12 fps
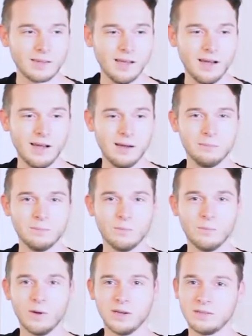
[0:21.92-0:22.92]

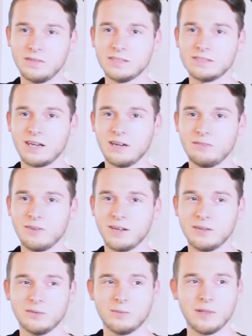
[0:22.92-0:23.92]
One of the things that I
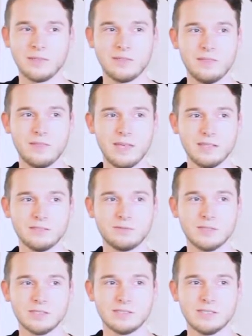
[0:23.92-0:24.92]
found with this
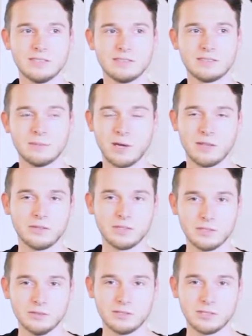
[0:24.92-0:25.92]
versus some other
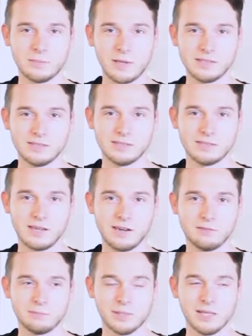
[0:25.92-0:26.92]
acoustic basses that
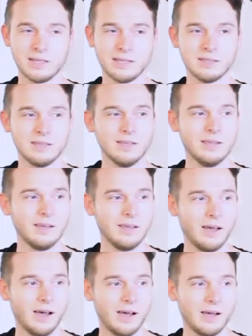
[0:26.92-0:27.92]
I've played,
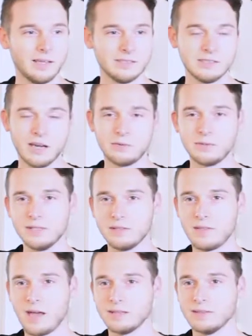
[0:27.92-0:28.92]
it's not really
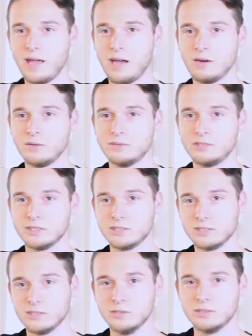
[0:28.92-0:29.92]
that loud, just
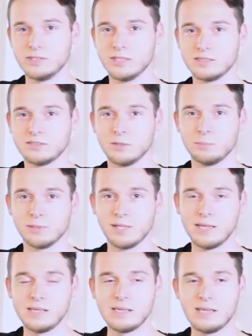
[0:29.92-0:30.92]
acoustic. So
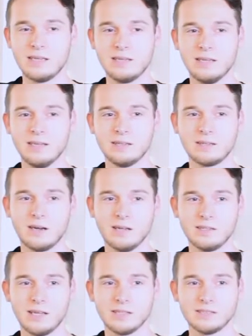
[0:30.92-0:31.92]
playing it in
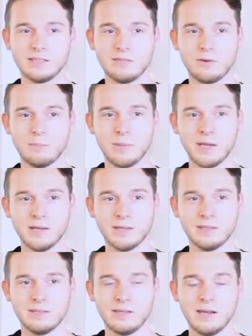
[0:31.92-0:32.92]
context of a
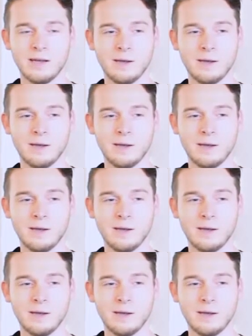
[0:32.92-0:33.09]
band,